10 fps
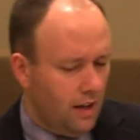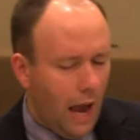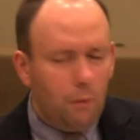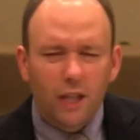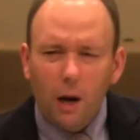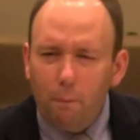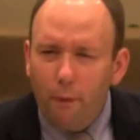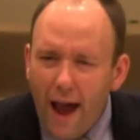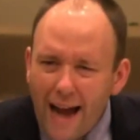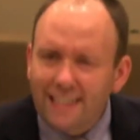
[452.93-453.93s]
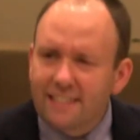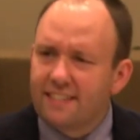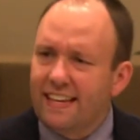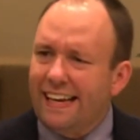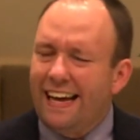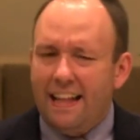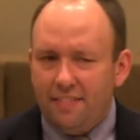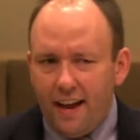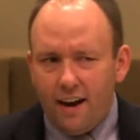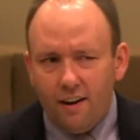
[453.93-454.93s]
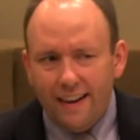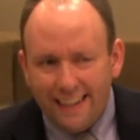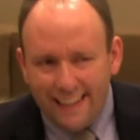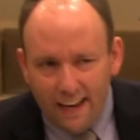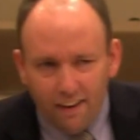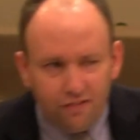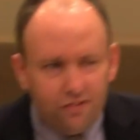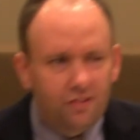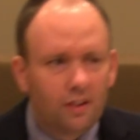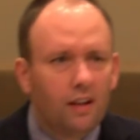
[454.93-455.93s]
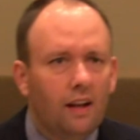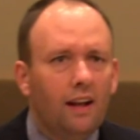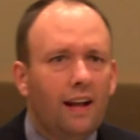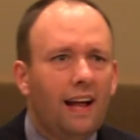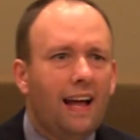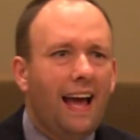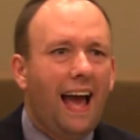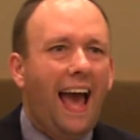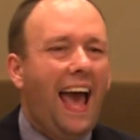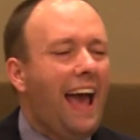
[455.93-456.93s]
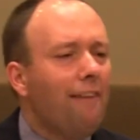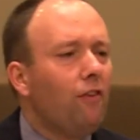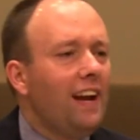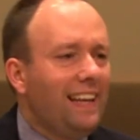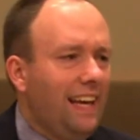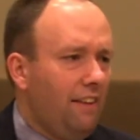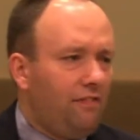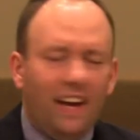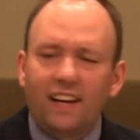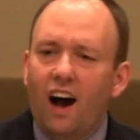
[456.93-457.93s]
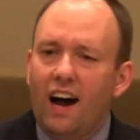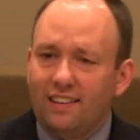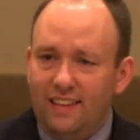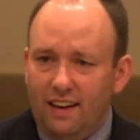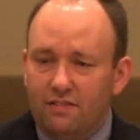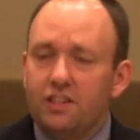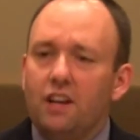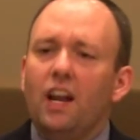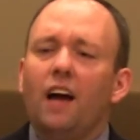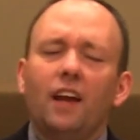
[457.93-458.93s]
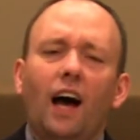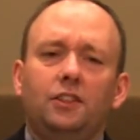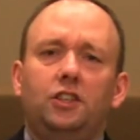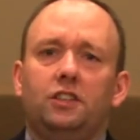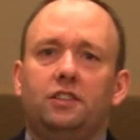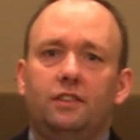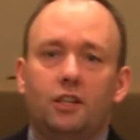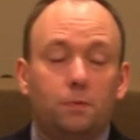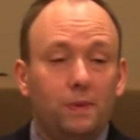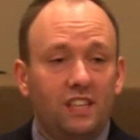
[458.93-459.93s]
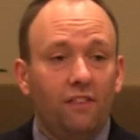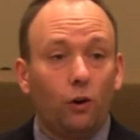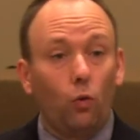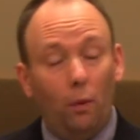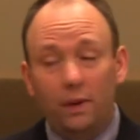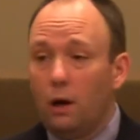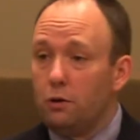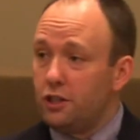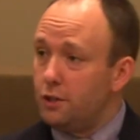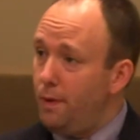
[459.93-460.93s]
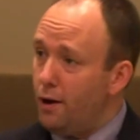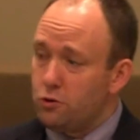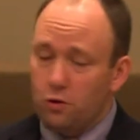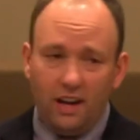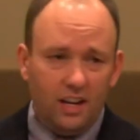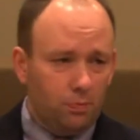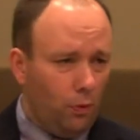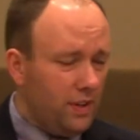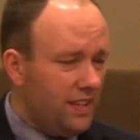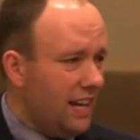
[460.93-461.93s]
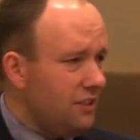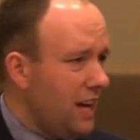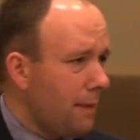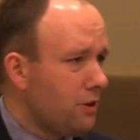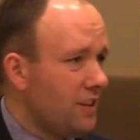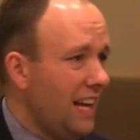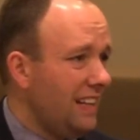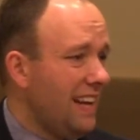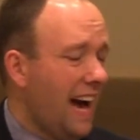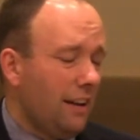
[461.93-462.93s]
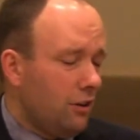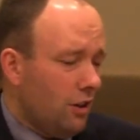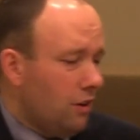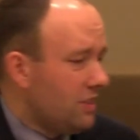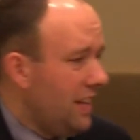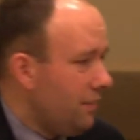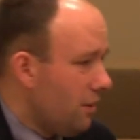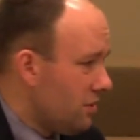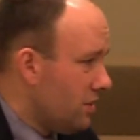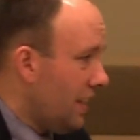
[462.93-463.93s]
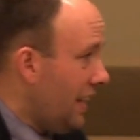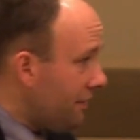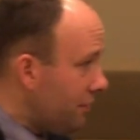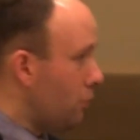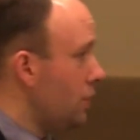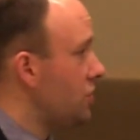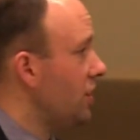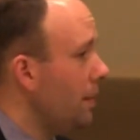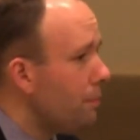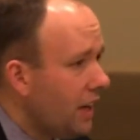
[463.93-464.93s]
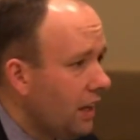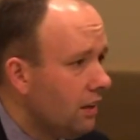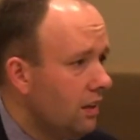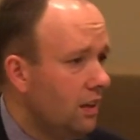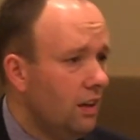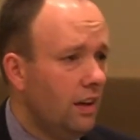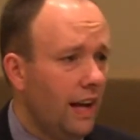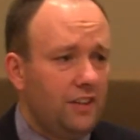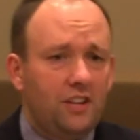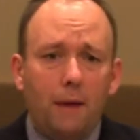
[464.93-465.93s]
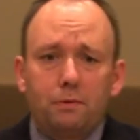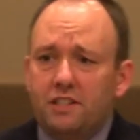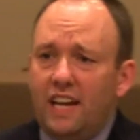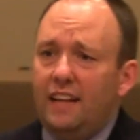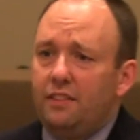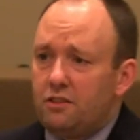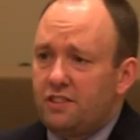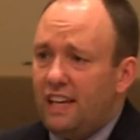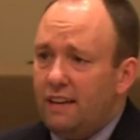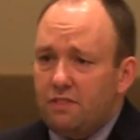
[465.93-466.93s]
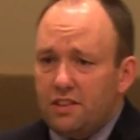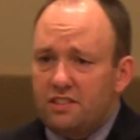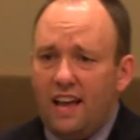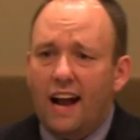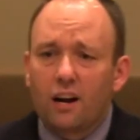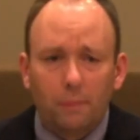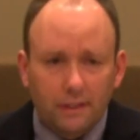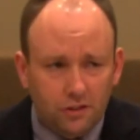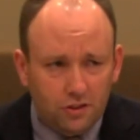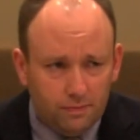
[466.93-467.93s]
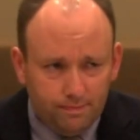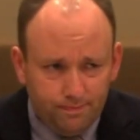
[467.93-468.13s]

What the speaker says: And when they're practicing their gifts, every gift that God gives, not just the specific what we know as the spiritual gifts, but we said in chapters 8 and 9, there's the gift of Christian liberty. In chapter 10, there's the gift of the sacraments.